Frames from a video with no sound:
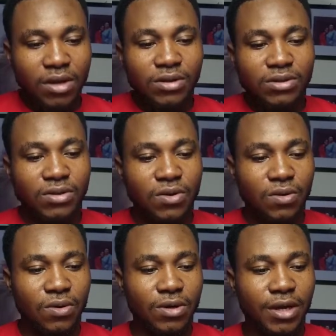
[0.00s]
So
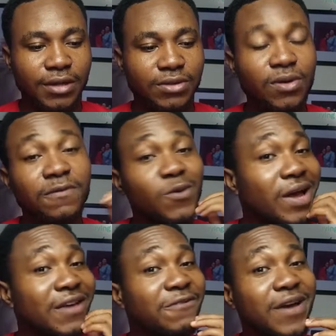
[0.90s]
okay, so if
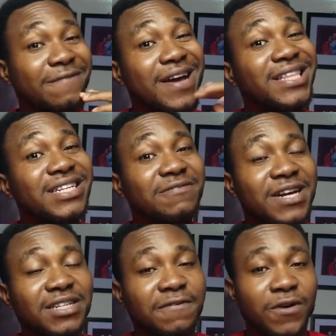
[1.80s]
you are finding it
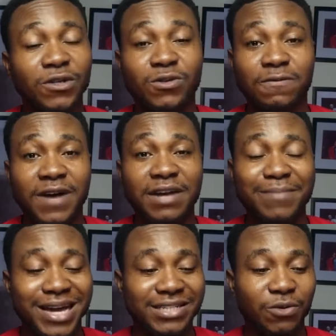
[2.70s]
very difficult to find
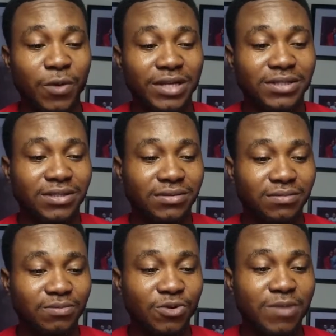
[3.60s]
buyers requests,
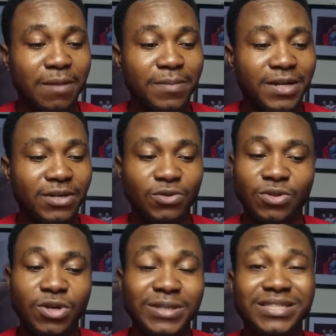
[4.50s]
probably
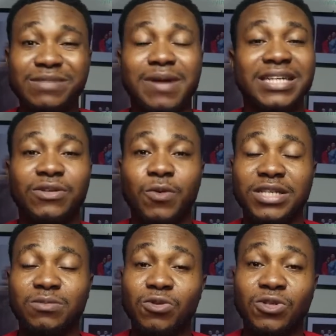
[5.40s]
you don't see buyers
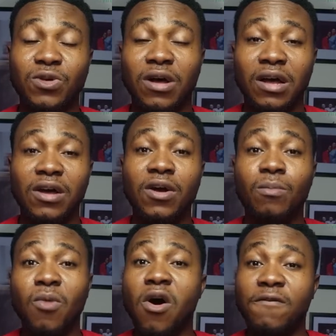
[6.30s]
requests more
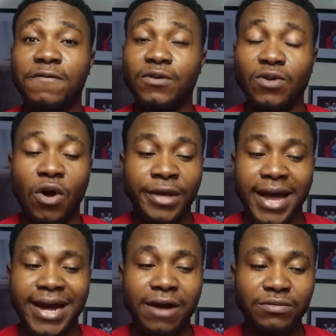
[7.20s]
often on
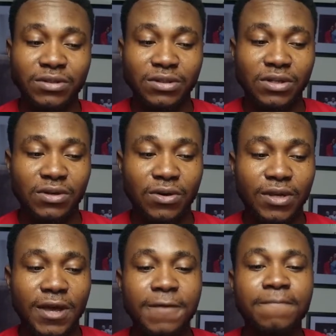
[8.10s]
your account,
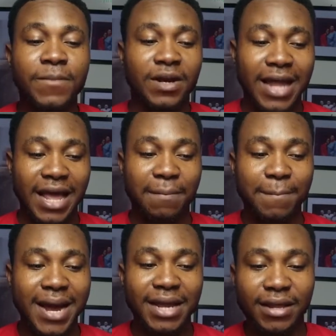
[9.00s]
okay, like
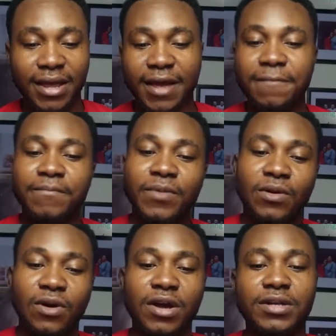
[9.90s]
mine here,
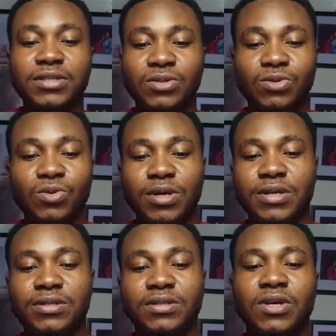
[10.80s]
all you need to do
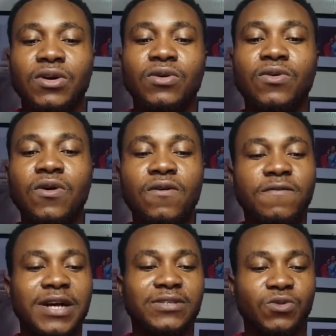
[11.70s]
is go
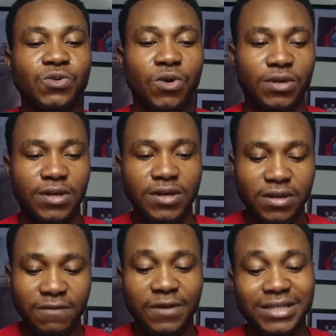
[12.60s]
over to your
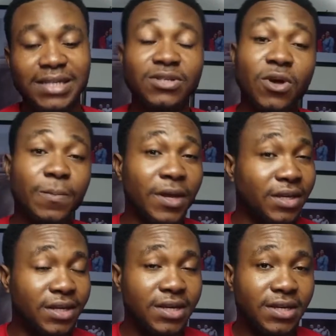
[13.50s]
gig. If you are setting up a
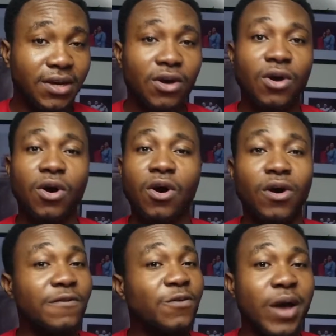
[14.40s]
gig
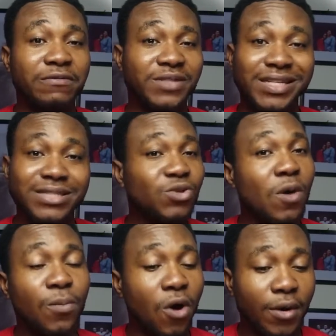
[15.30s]
or you have set it
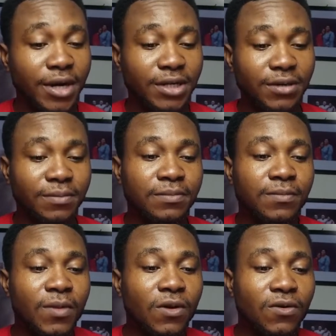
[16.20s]
up already,
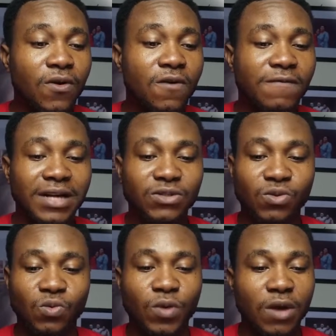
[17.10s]
go over
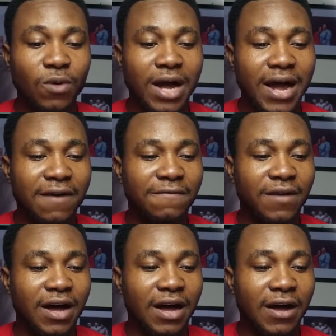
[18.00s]
to where we have
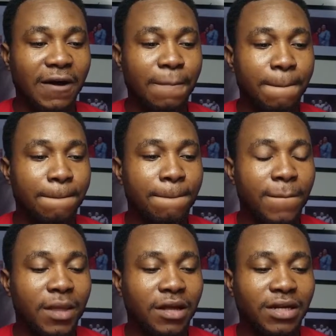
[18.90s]

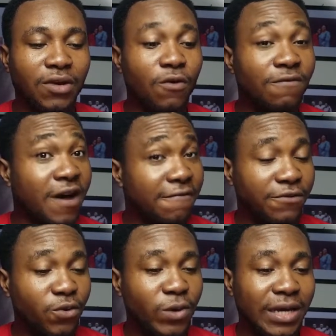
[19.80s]
the overview.